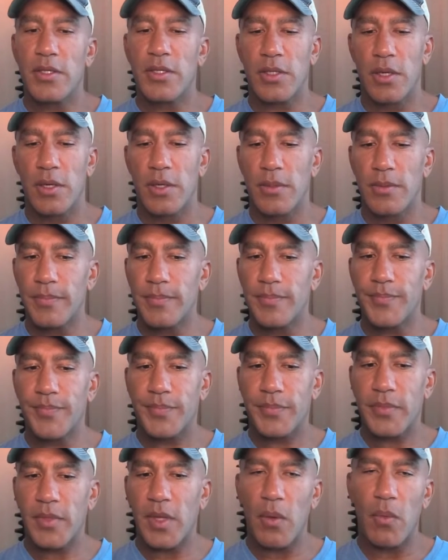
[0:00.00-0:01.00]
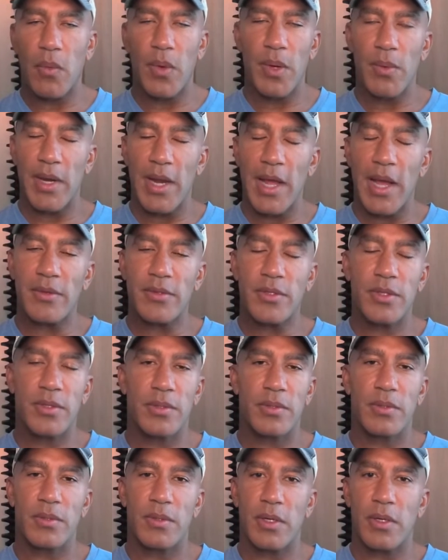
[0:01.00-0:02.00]
And so we went out
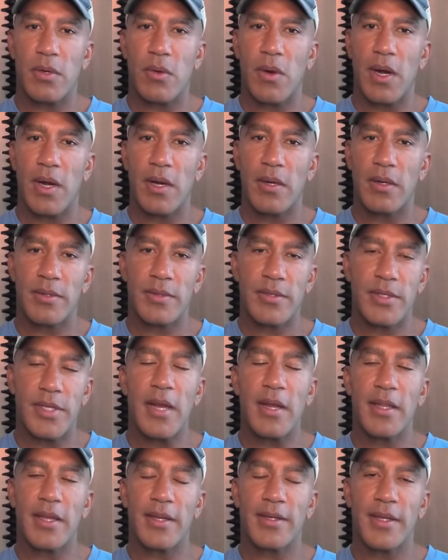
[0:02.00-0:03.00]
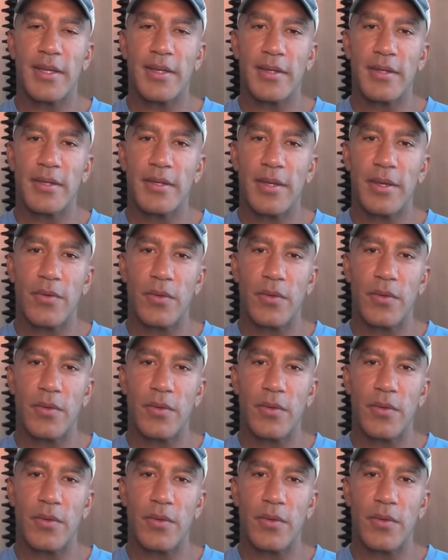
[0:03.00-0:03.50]
to acquire satellite data